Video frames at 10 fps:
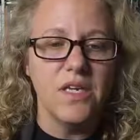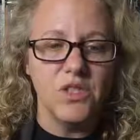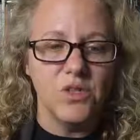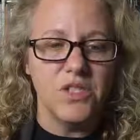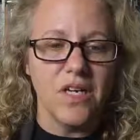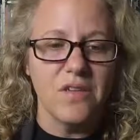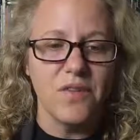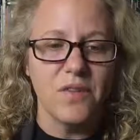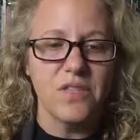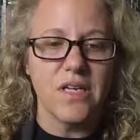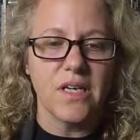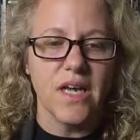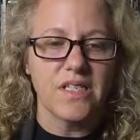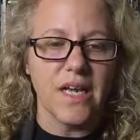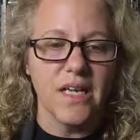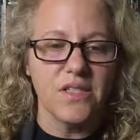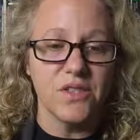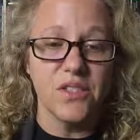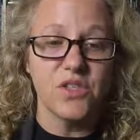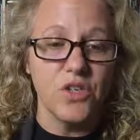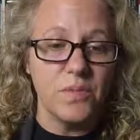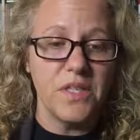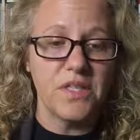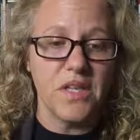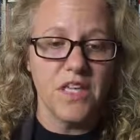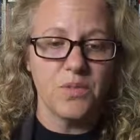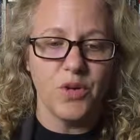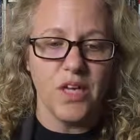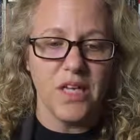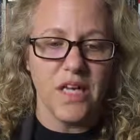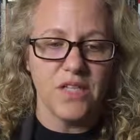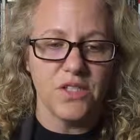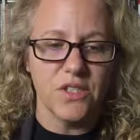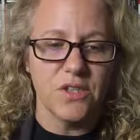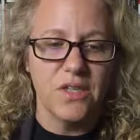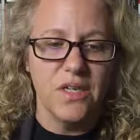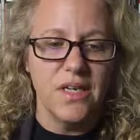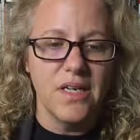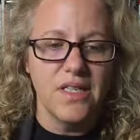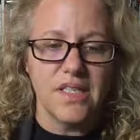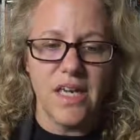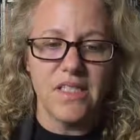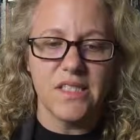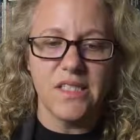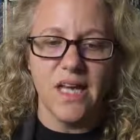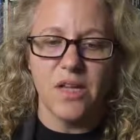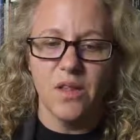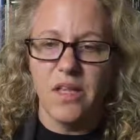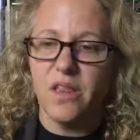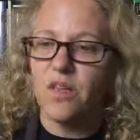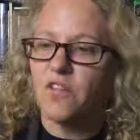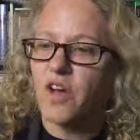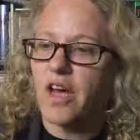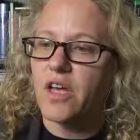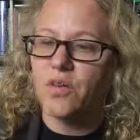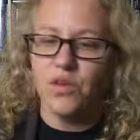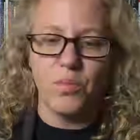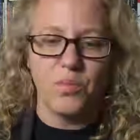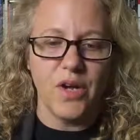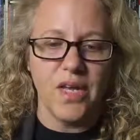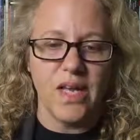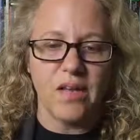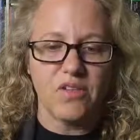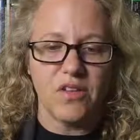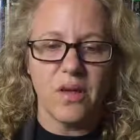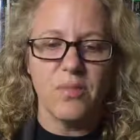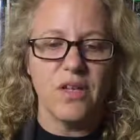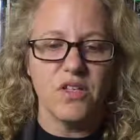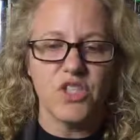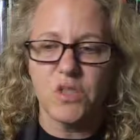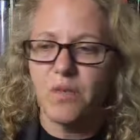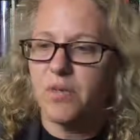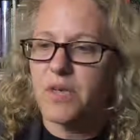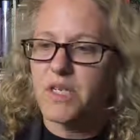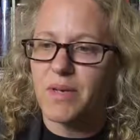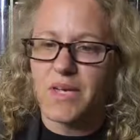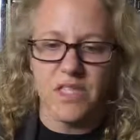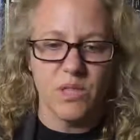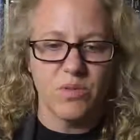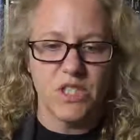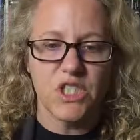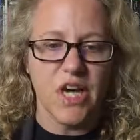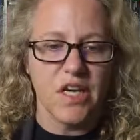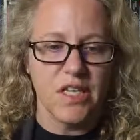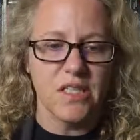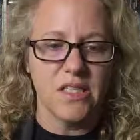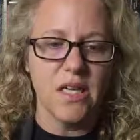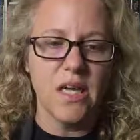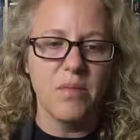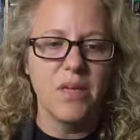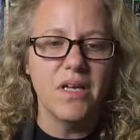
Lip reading: Do cell phones cause cancer? Does herpes cause brain cancer? Scientists tackle lethal childhood brain cancer. That might interest me because my cousin was a child at the time.